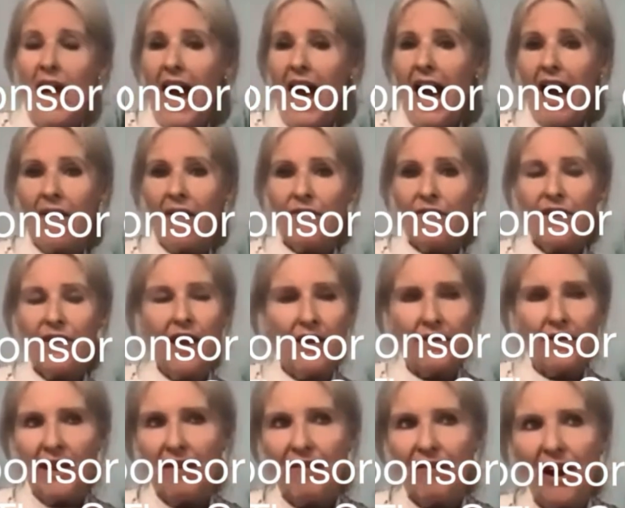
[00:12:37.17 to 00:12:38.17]
and
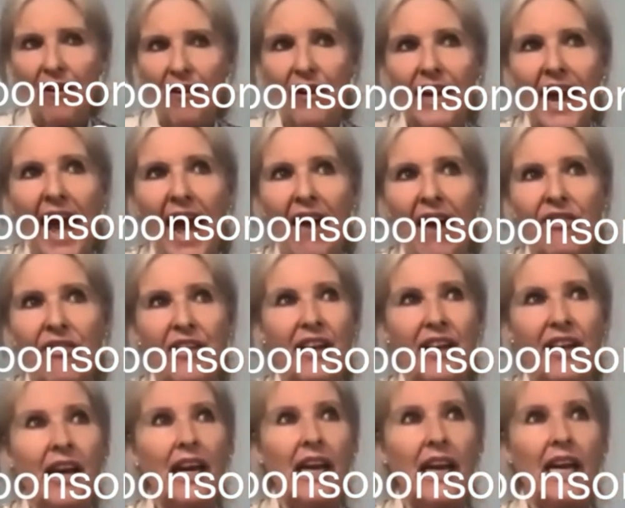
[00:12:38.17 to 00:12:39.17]
they're very
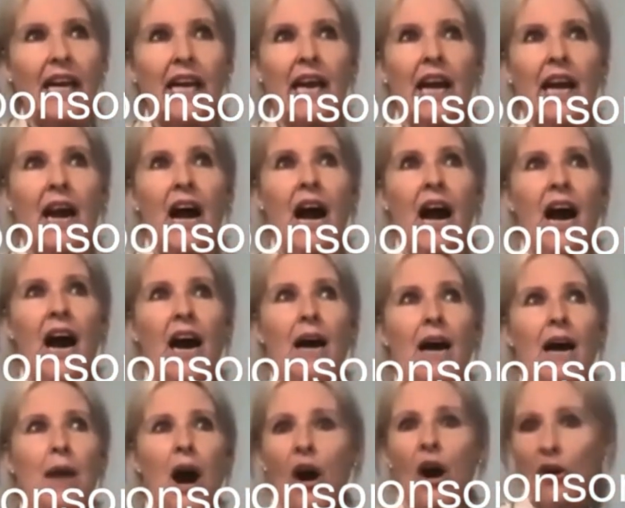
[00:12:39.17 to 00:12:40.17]
ethically
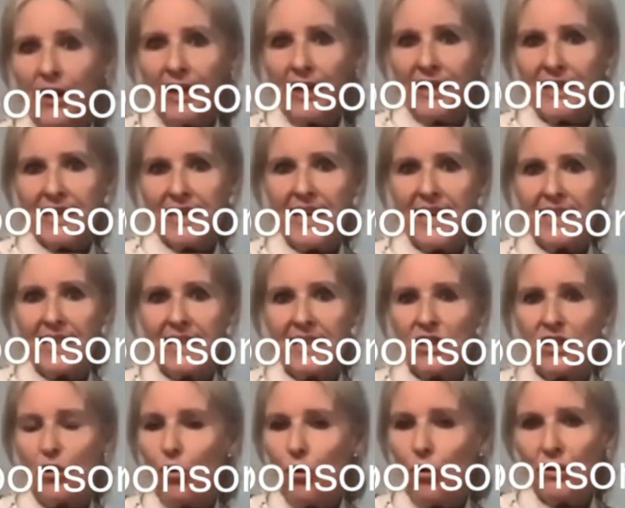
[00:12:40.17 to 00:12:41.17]

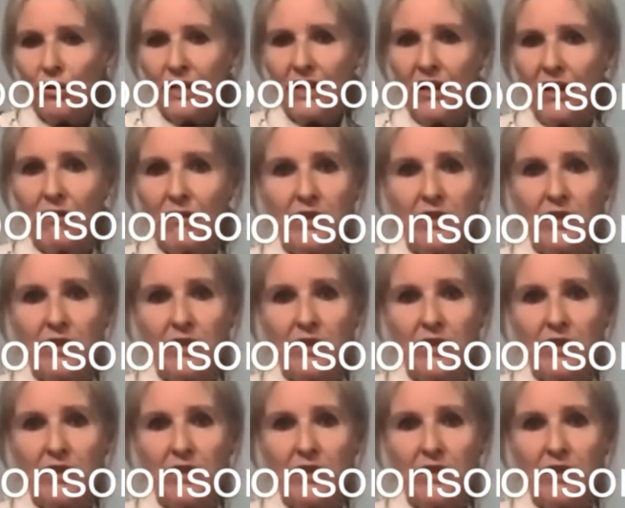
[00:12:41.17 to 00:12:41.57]
orientated also.